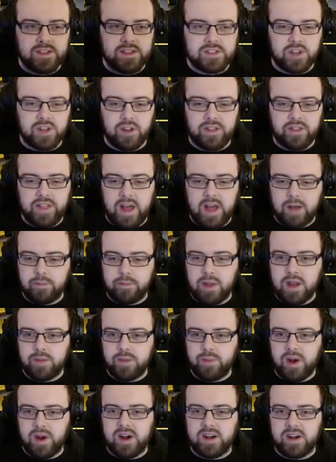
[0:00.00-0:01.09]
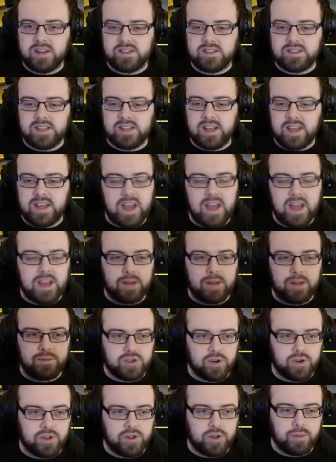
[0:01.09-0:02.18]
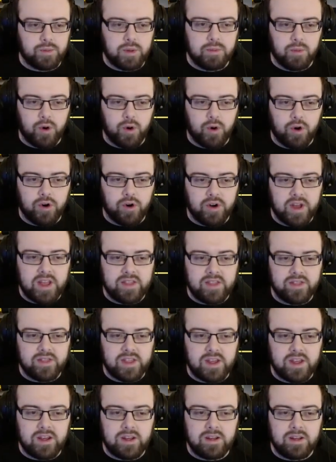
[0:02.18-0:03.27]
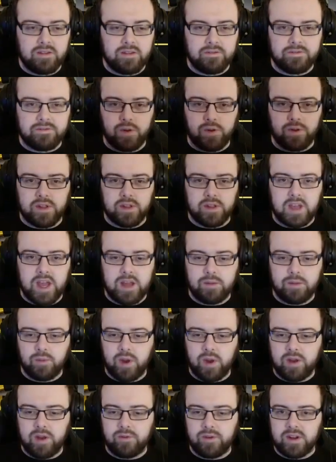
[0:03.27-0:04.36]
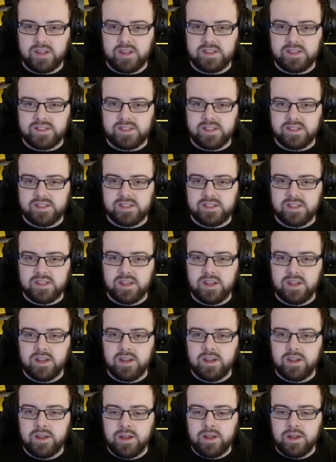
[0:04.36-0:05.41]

There's not that many parts. Again, I'm sure there'll be more in the full game when it releases.